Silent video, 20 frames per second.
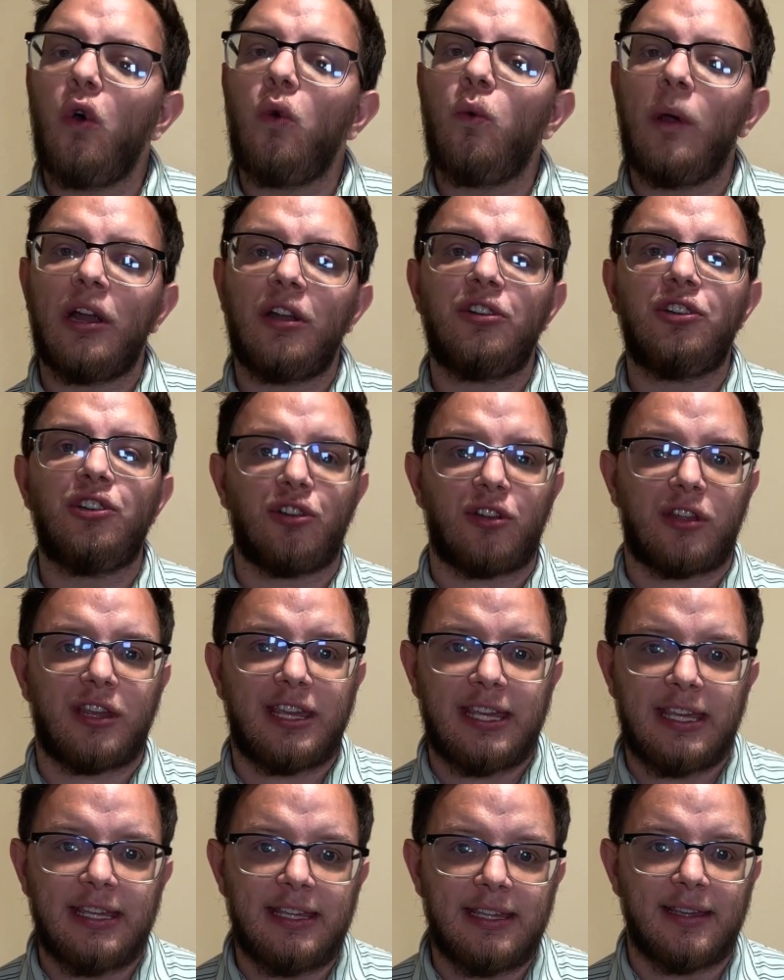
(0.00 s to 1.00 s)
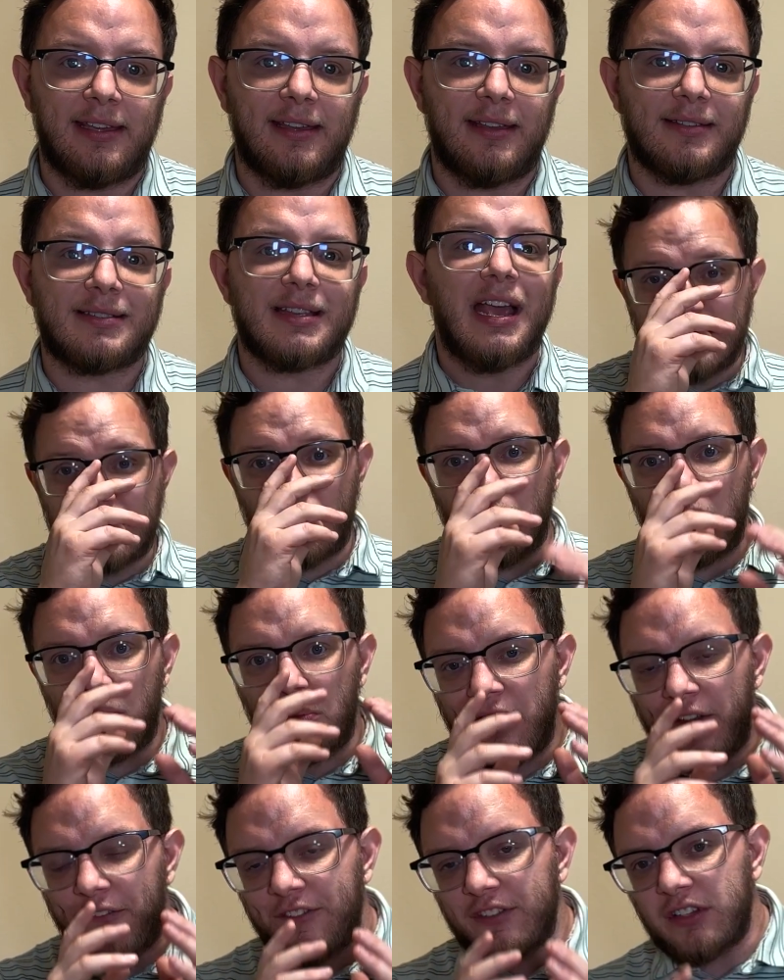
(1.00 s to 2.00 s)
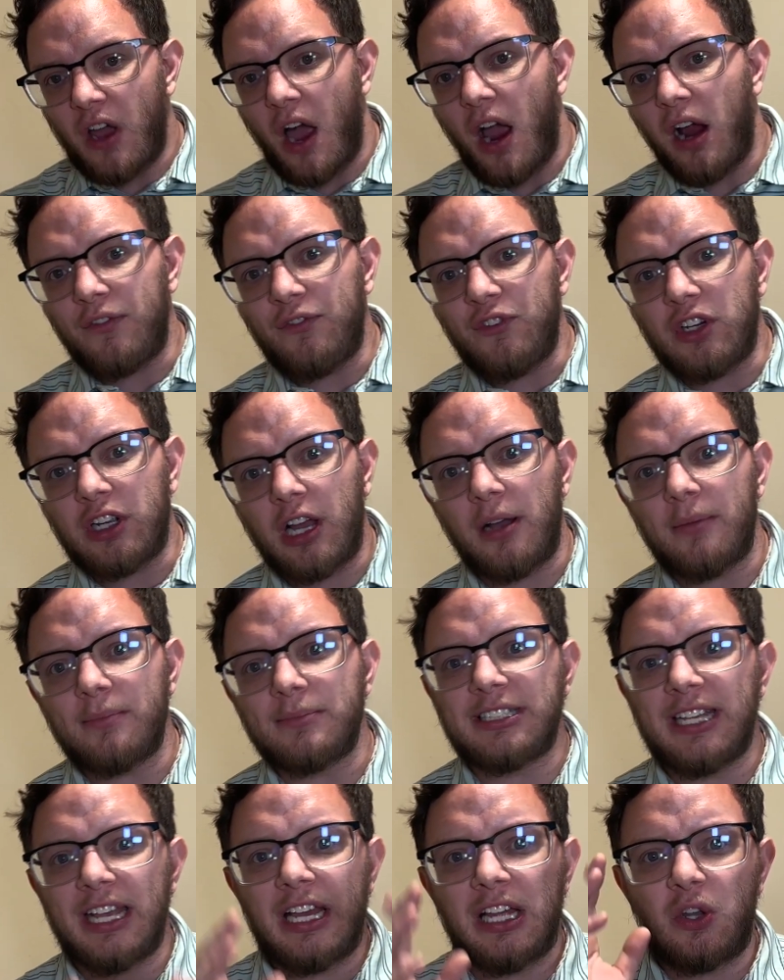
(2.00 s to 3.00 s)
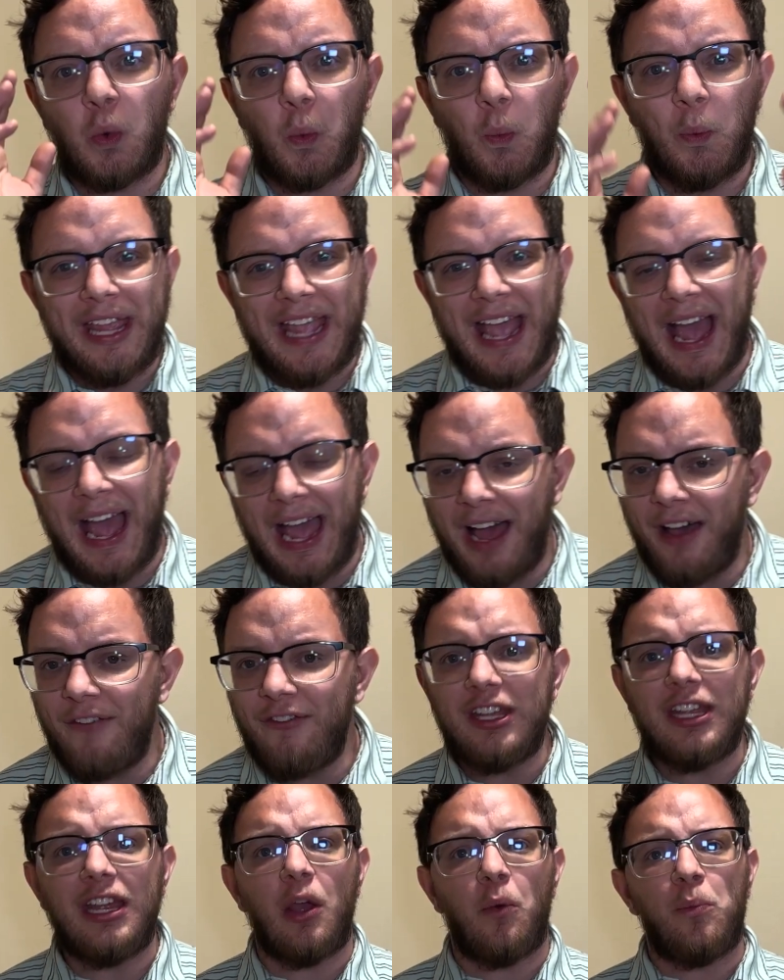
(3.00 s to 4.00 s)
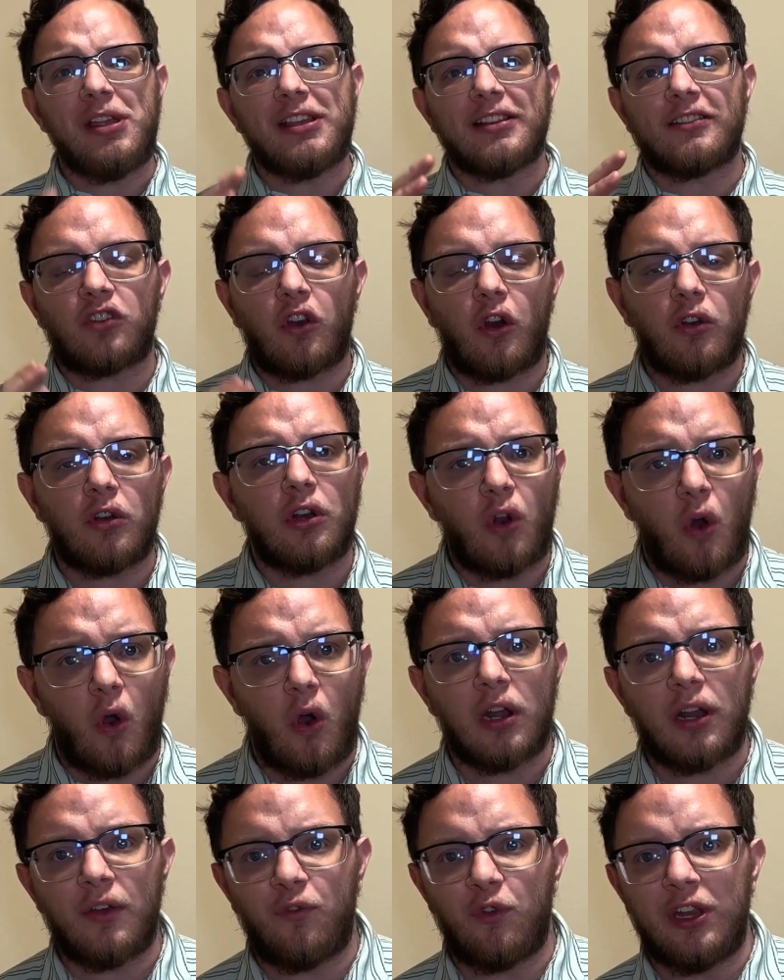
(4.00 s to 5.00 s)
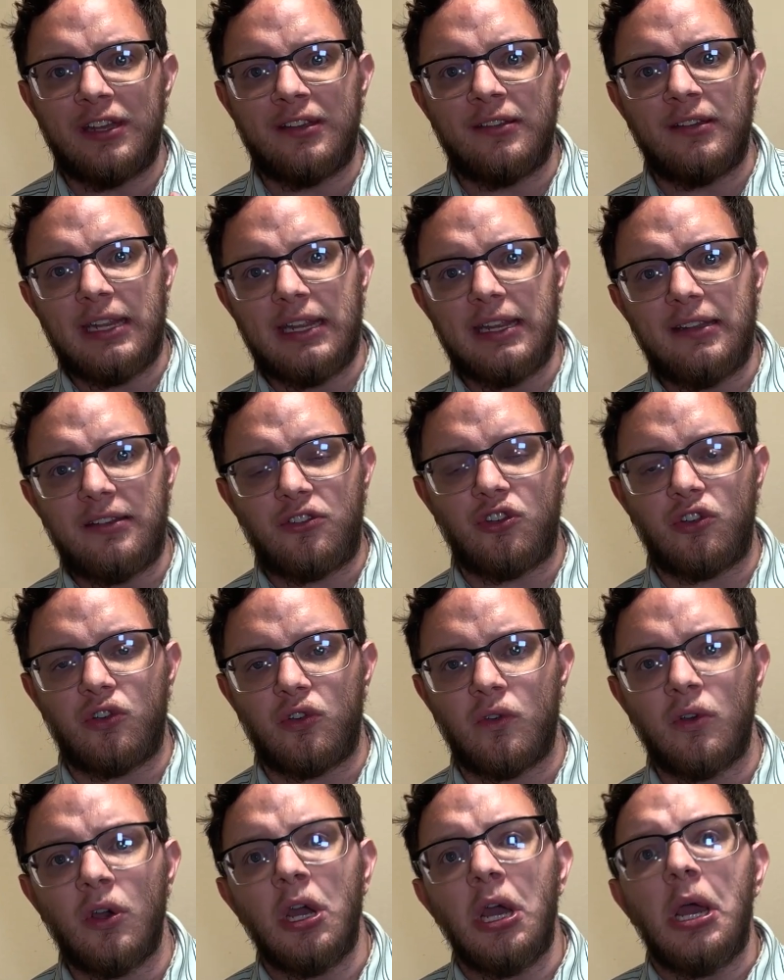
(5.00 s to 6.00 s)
where your key is so that when the photographer comes in, we have it and we can turn it on if we need to.